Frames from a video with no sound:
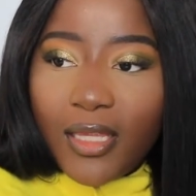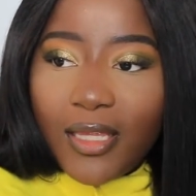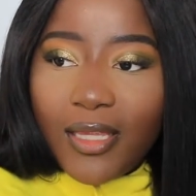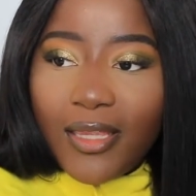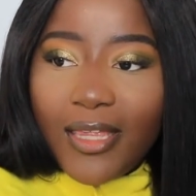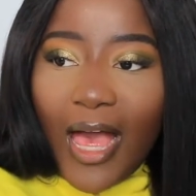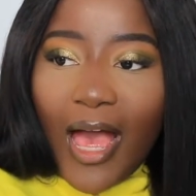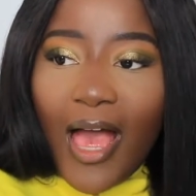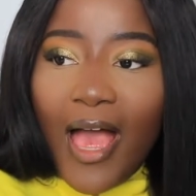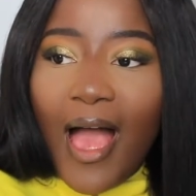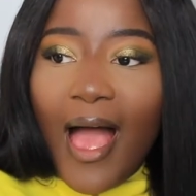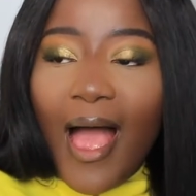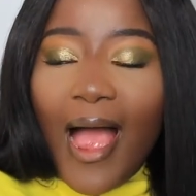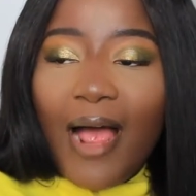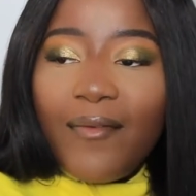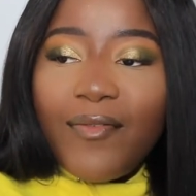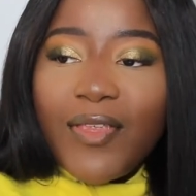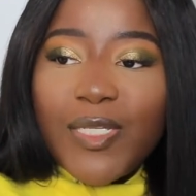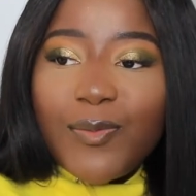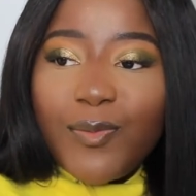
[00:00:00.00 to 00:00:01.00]
Yeah, I
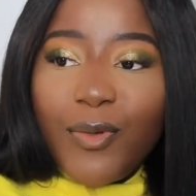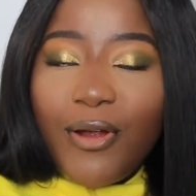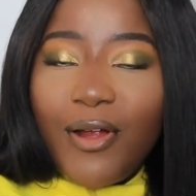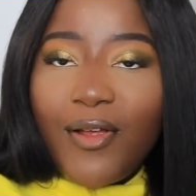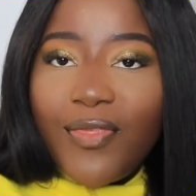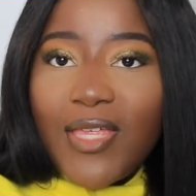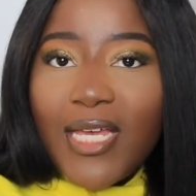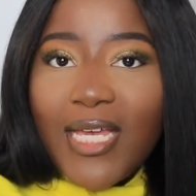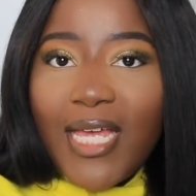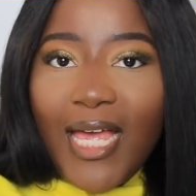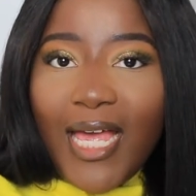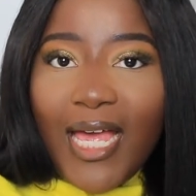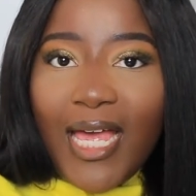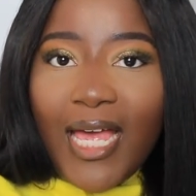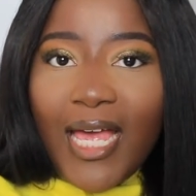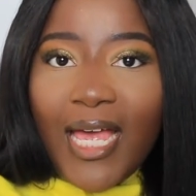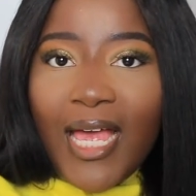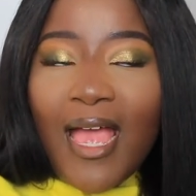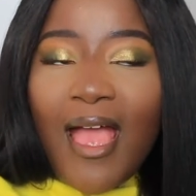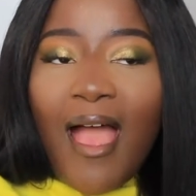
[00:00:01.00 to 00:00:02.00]
have this mirror thing
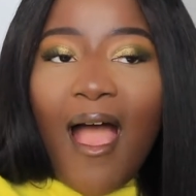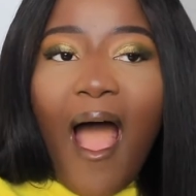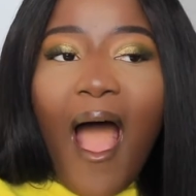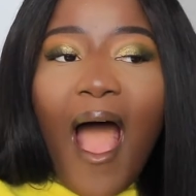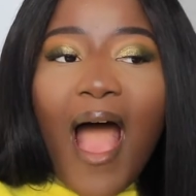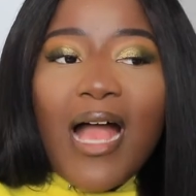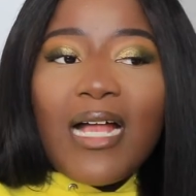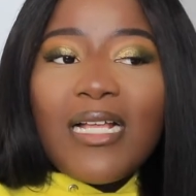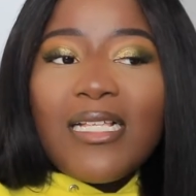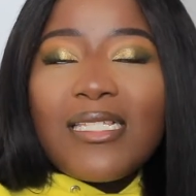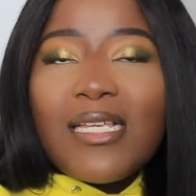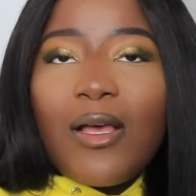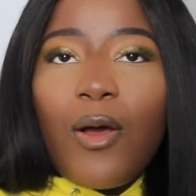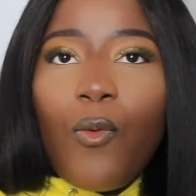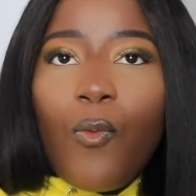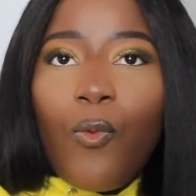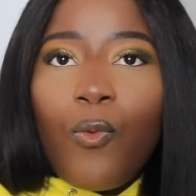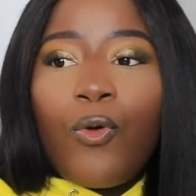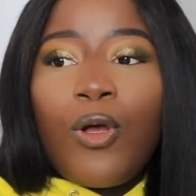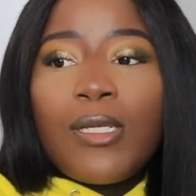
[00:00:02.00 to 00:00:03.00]
here, and
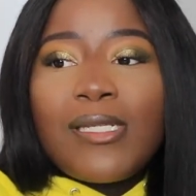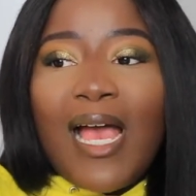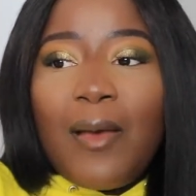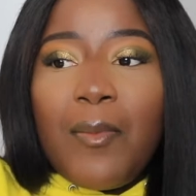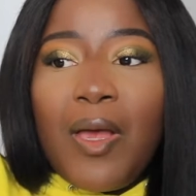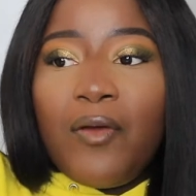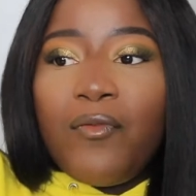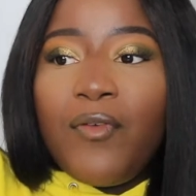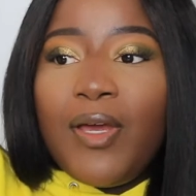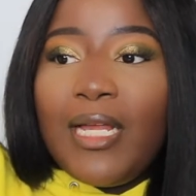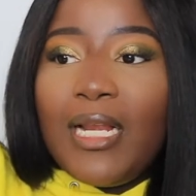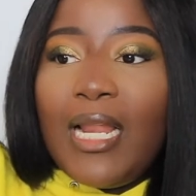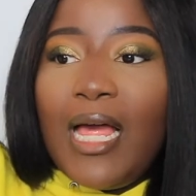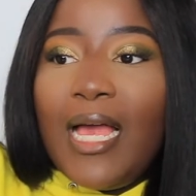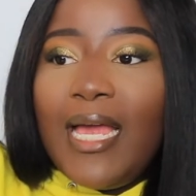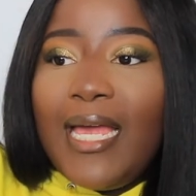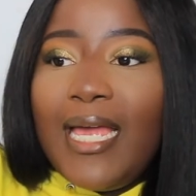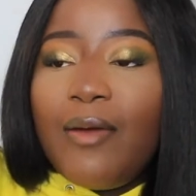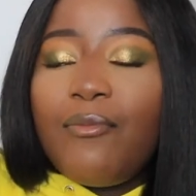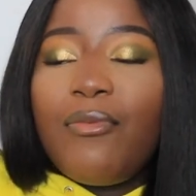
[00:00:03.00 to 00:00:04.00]
because I have my ring
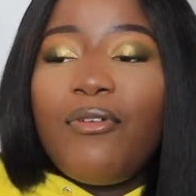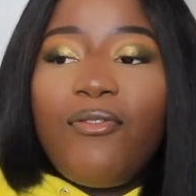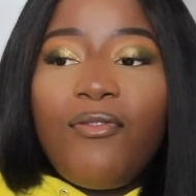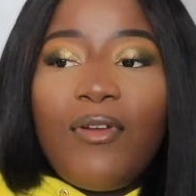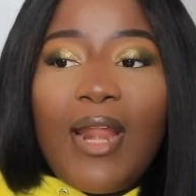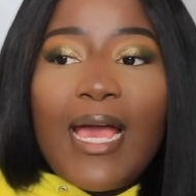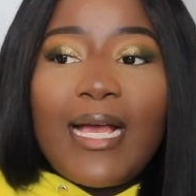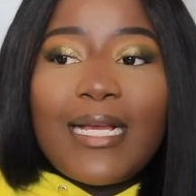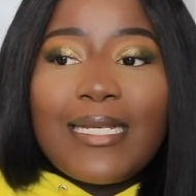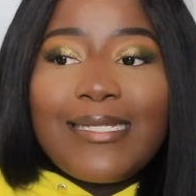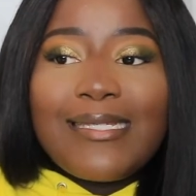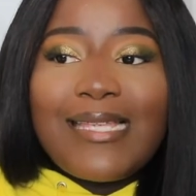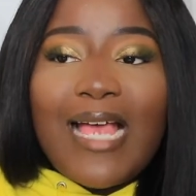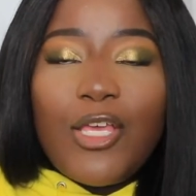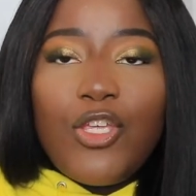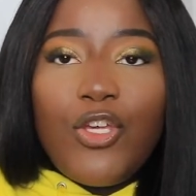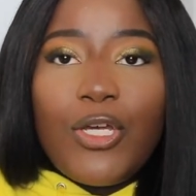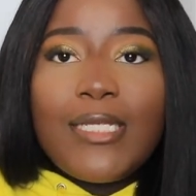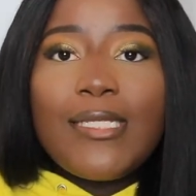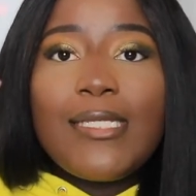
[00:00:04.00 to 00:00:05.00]
light, it reflects
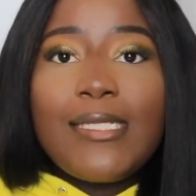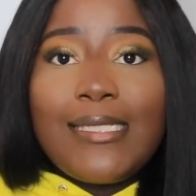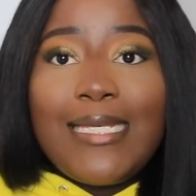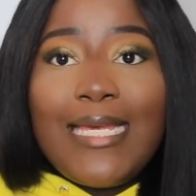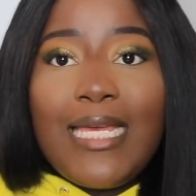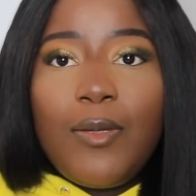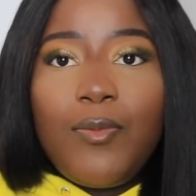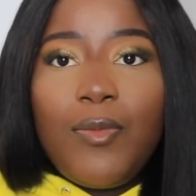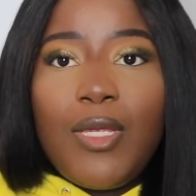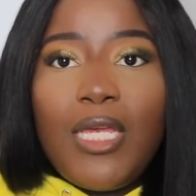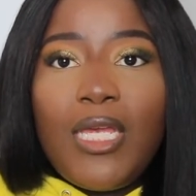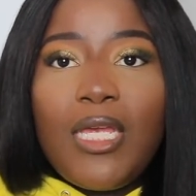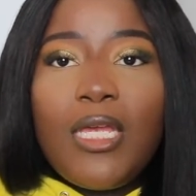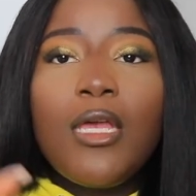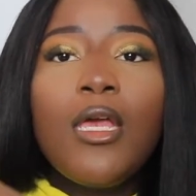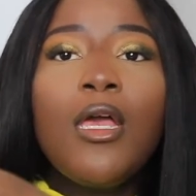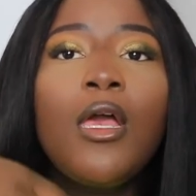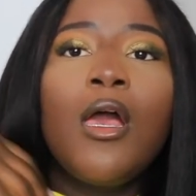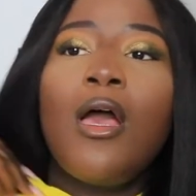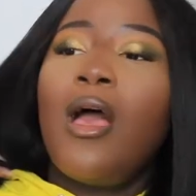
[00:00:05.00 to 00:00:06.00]
and you can see
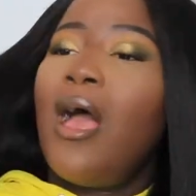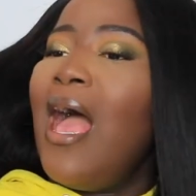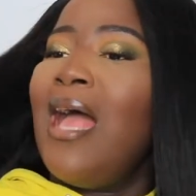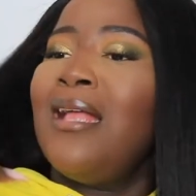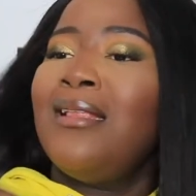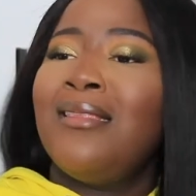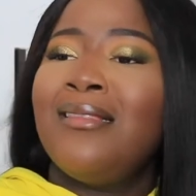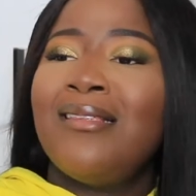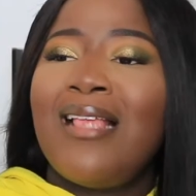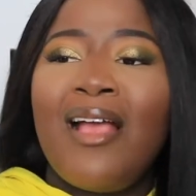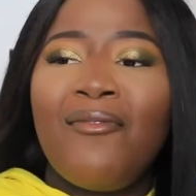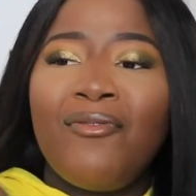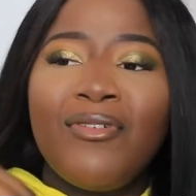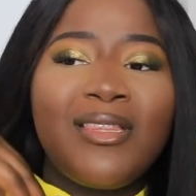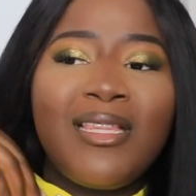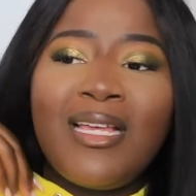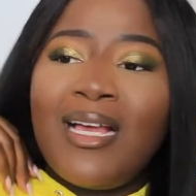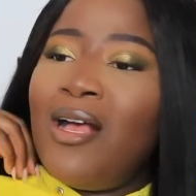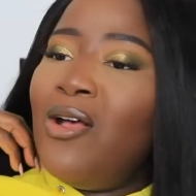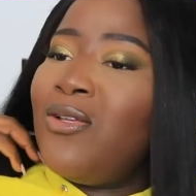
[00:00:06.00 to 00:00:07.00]
me, and
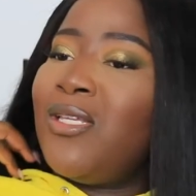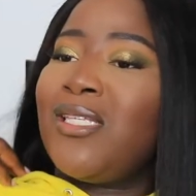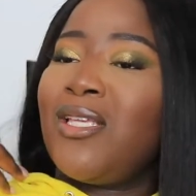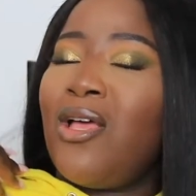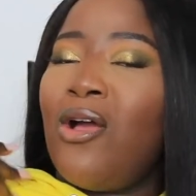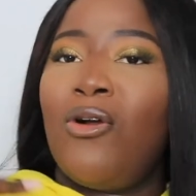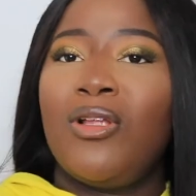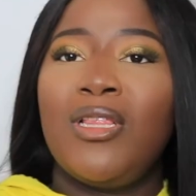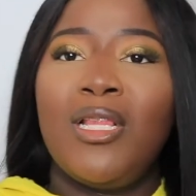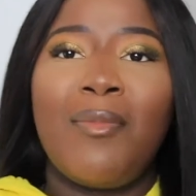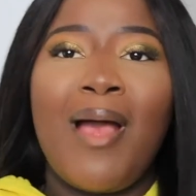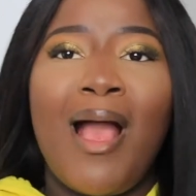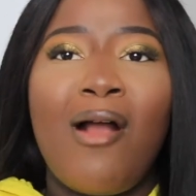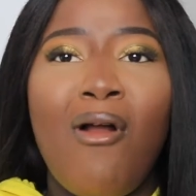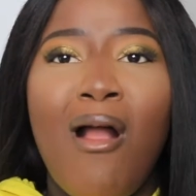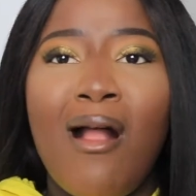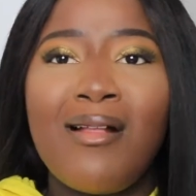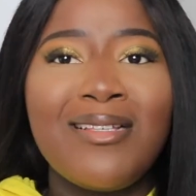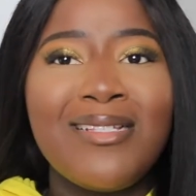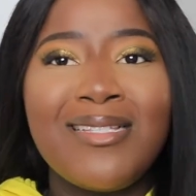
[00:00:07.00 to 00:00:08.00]
everything else is going on in the
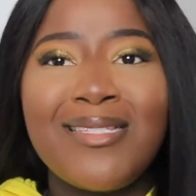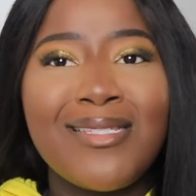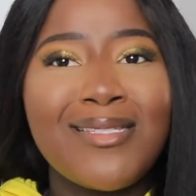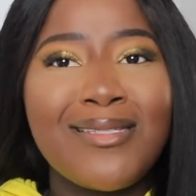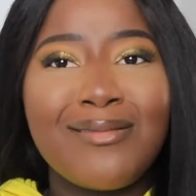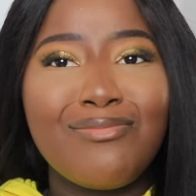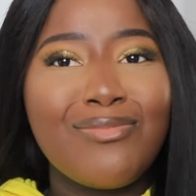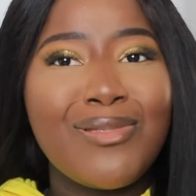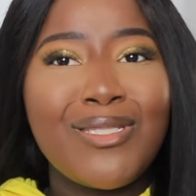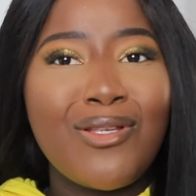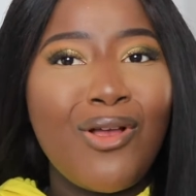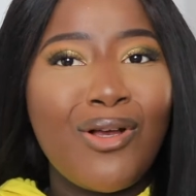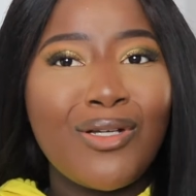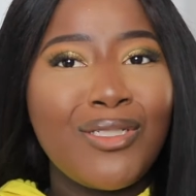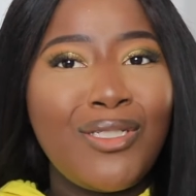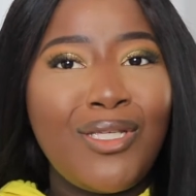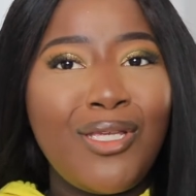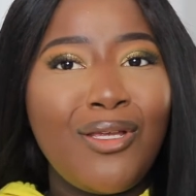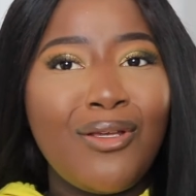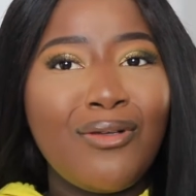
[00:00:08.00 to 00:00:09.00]
background, and it's
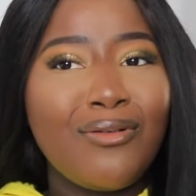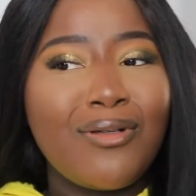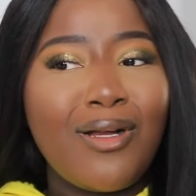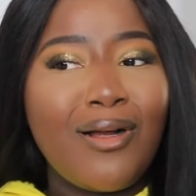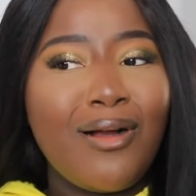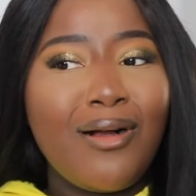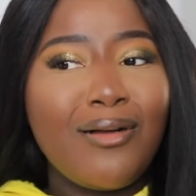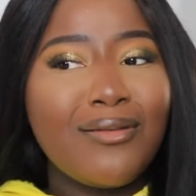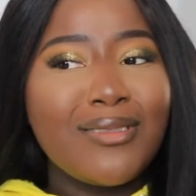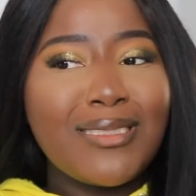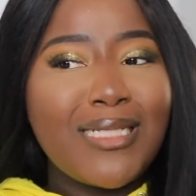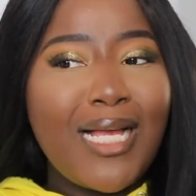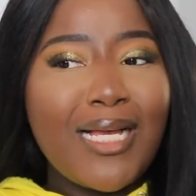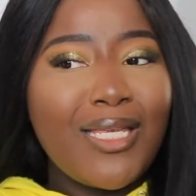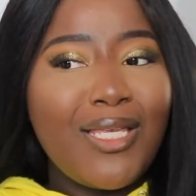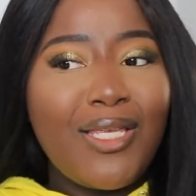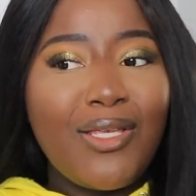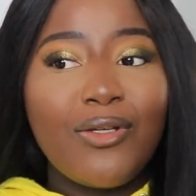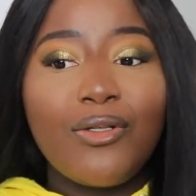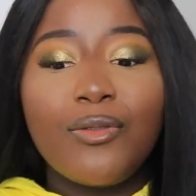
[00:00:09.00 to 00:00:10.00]
not cute, girl, it's
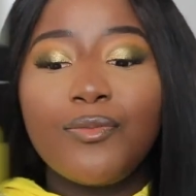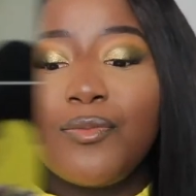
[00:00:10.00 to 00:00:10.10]
not cute.